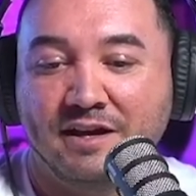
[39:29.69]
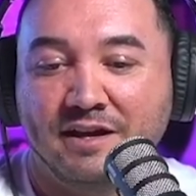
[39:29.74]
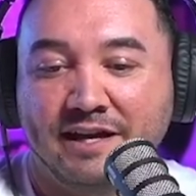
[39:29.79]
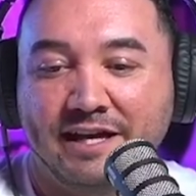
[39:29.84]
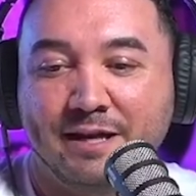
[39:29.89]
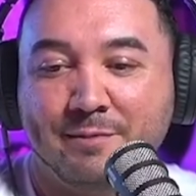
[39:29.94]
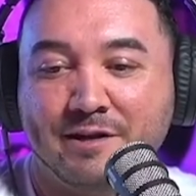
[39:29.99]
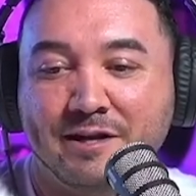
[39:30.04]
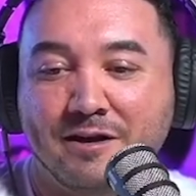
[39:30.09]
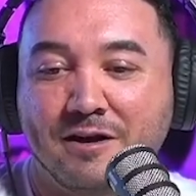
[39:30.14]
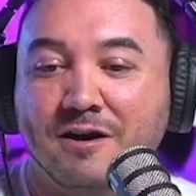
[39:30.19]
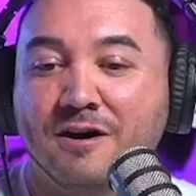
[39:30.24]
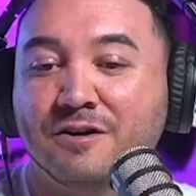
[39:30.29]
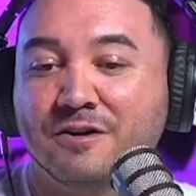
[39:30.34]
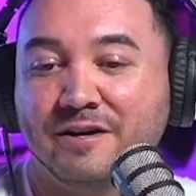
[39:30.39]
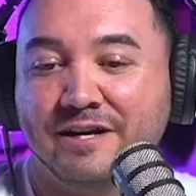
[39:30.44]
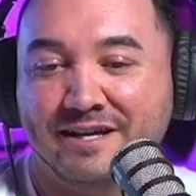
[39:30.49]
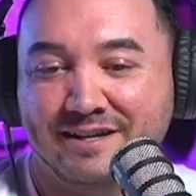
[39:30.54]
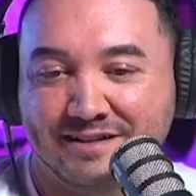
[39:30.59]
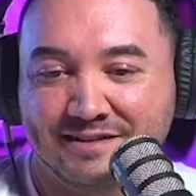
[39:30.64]
And I'm going to
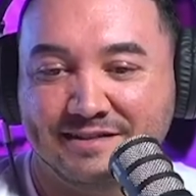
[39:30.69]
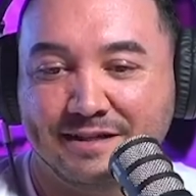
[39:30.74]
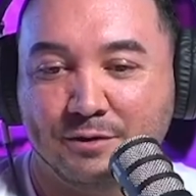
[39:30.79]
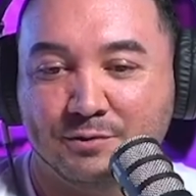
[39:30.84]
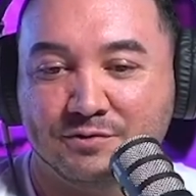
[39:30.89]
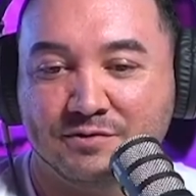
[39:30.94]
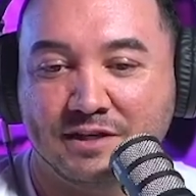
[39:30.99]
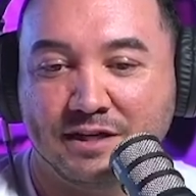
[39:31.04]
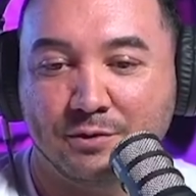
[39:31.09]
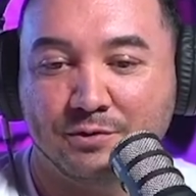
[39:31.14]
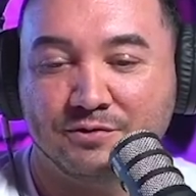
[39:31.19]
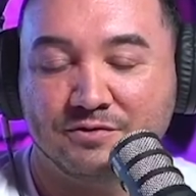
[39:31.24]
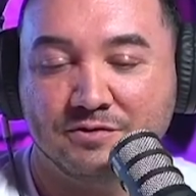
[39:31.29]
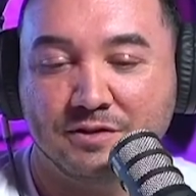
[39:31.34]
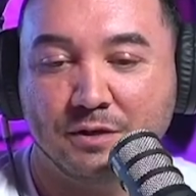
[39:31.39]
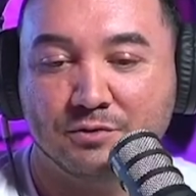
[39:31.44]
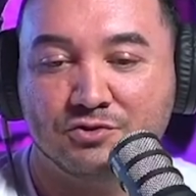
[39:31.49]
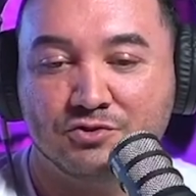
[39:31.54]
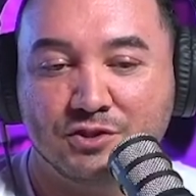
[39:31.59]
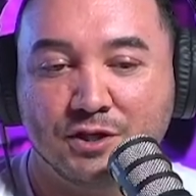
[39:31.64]
honor it because I was, I was,
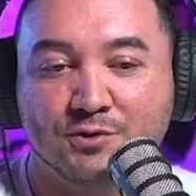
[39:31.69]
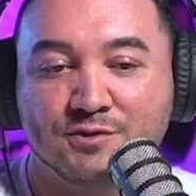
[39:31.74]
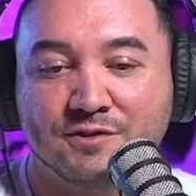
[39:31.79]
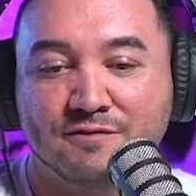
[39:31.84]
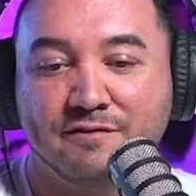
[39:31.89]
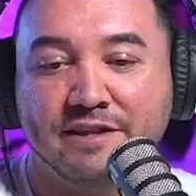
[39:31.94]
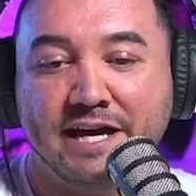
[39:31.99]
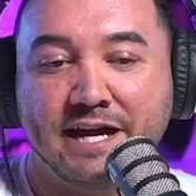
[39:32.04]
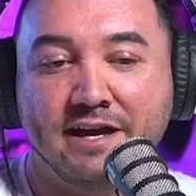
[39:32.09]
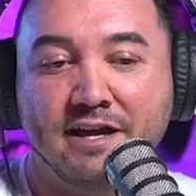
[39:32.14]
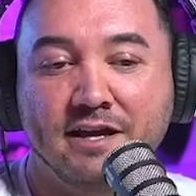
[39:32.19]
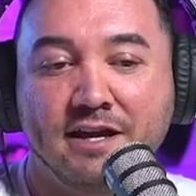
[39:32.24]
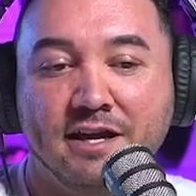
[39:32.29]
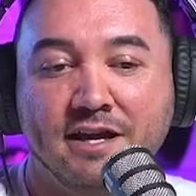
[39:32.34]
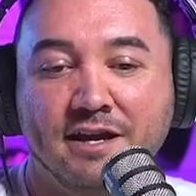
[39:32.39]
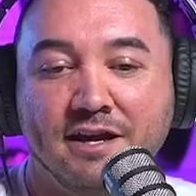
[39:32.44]
I was chosen for that.